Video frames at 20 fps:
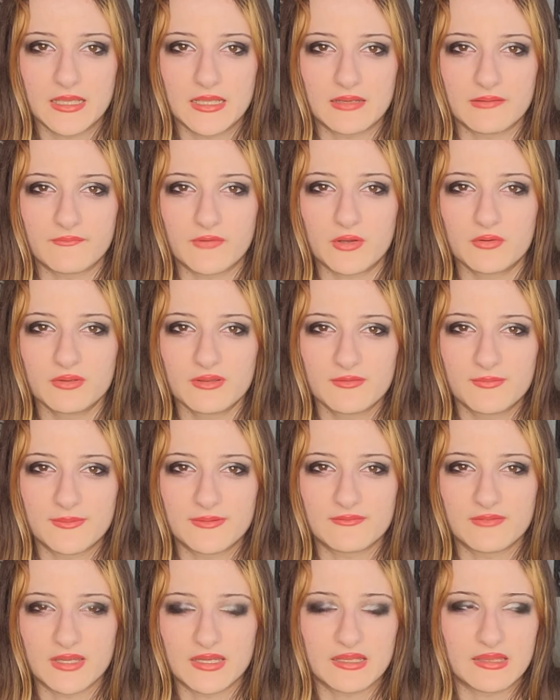And I've always
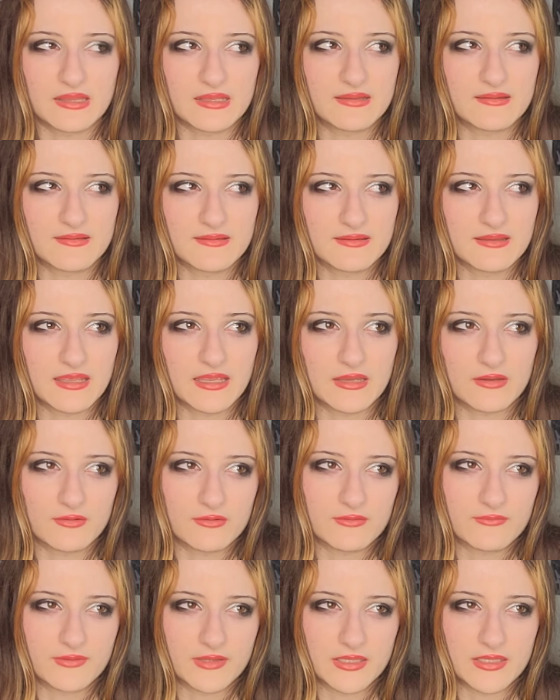been very like
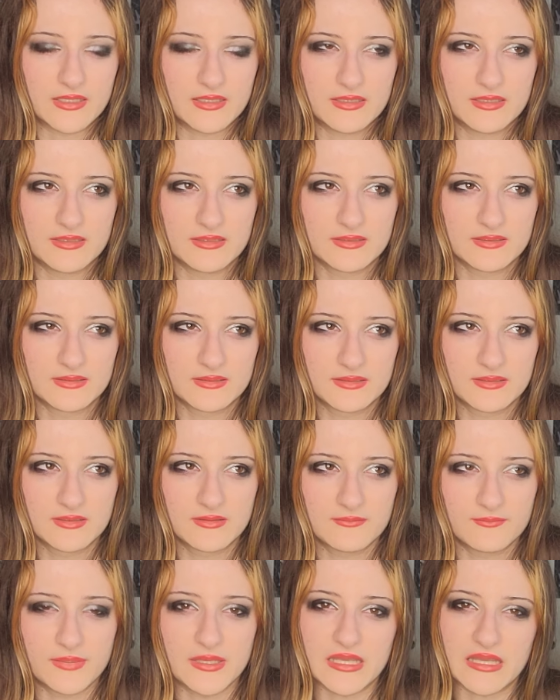scared of like
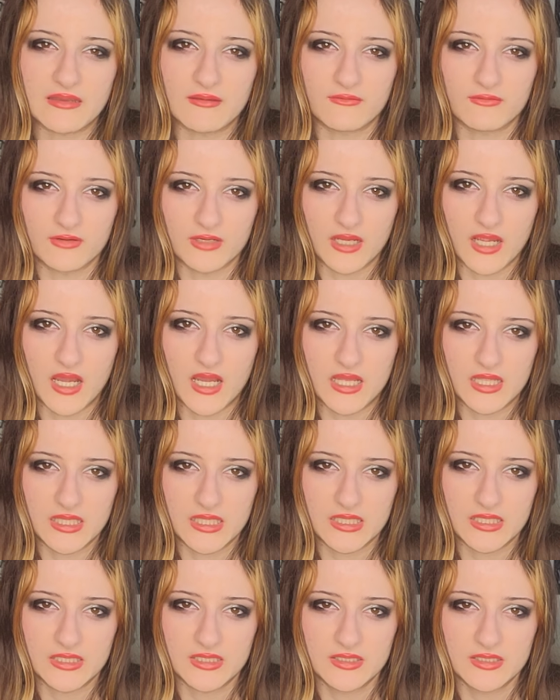being
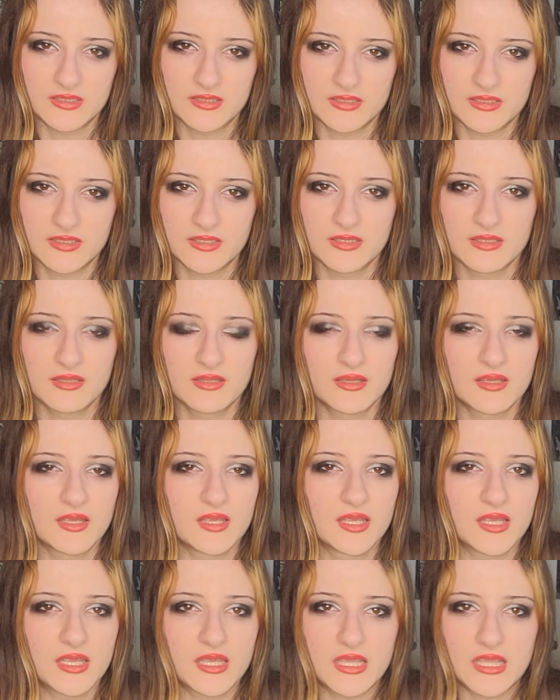forgotten.
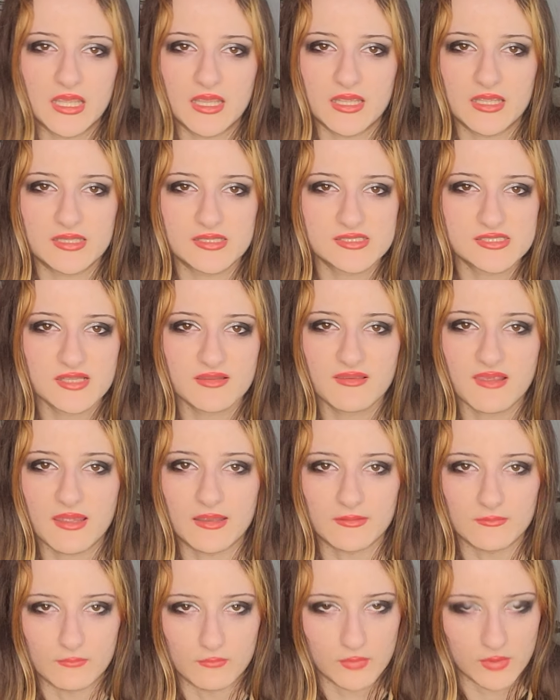And it's just
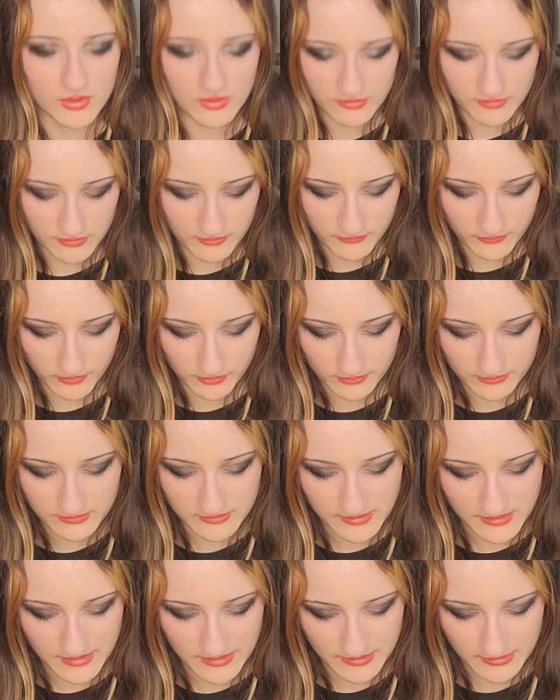gotten worse over
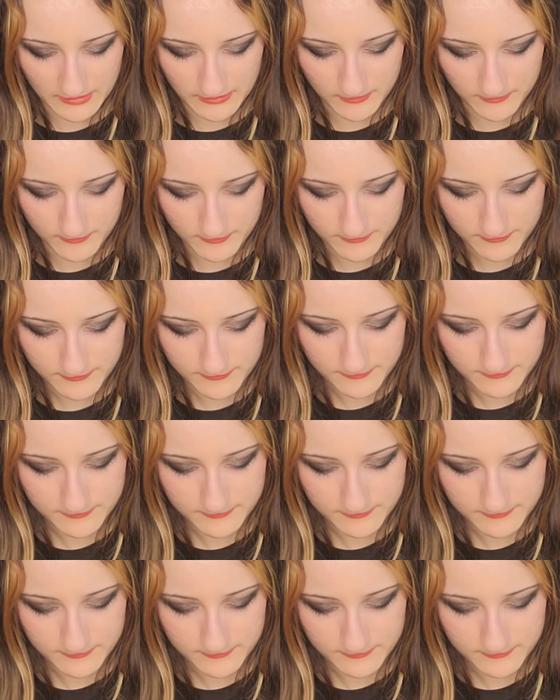time.